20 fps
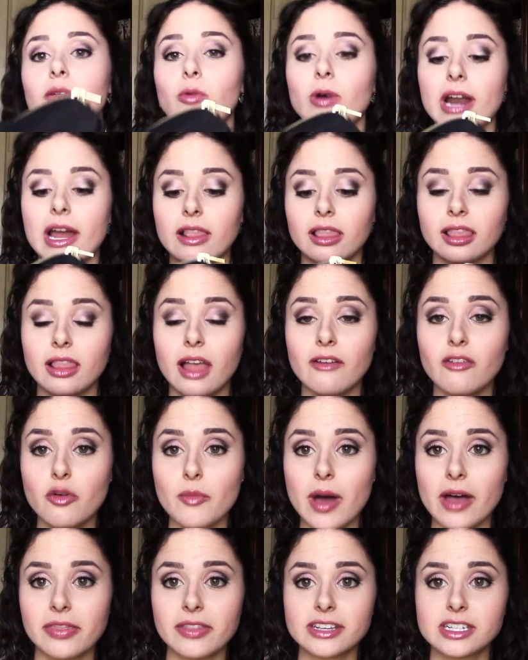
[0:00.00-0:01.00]
what I love
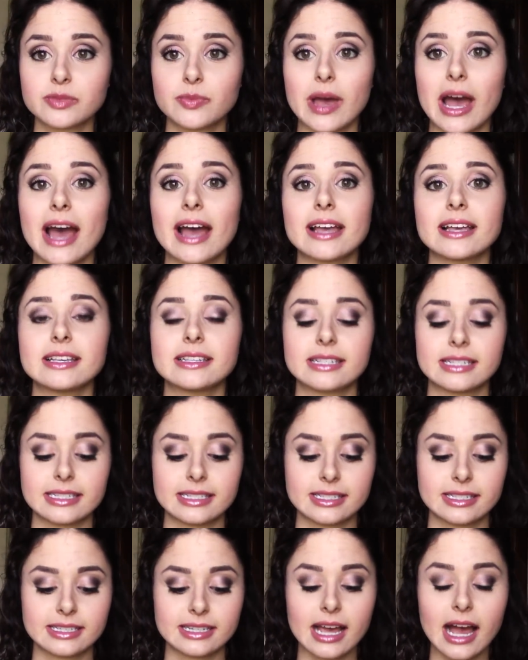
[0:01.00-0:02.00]
about this bag is
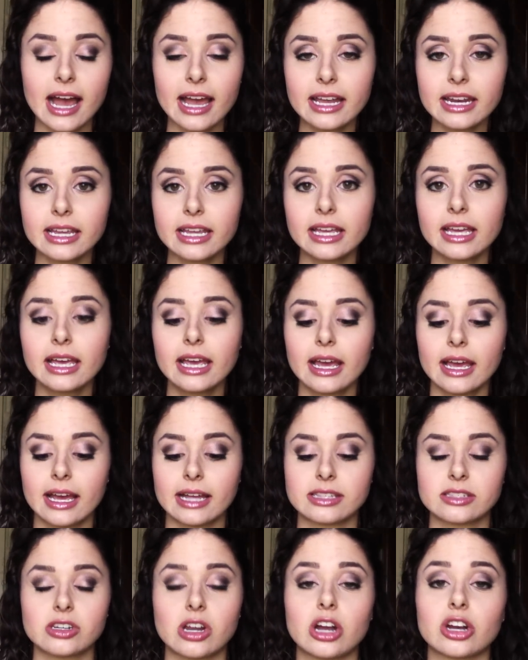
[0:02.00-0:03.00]
it's tiny.
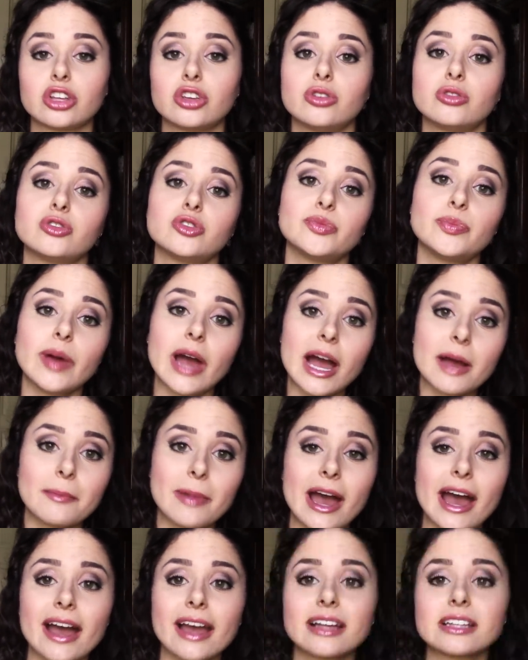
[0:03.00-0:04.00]
It's not a huge
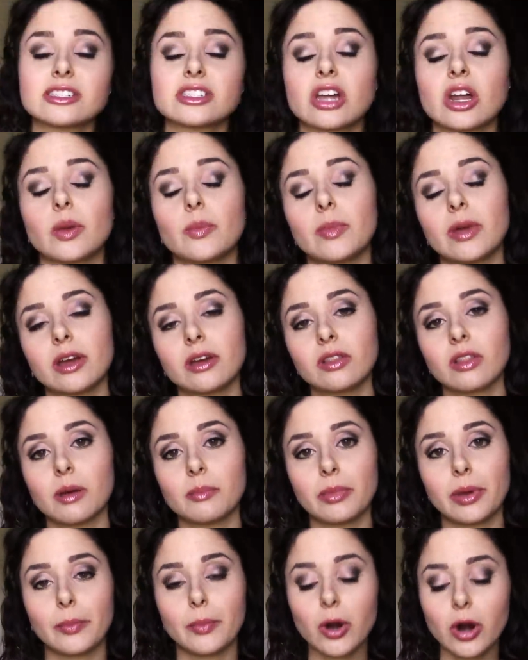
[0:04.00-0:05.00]
backpack. It's not a big
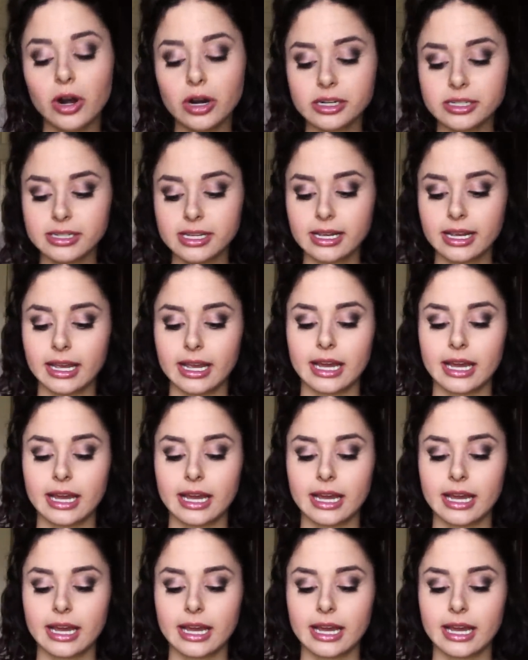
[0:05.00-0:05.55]
lumpy purse.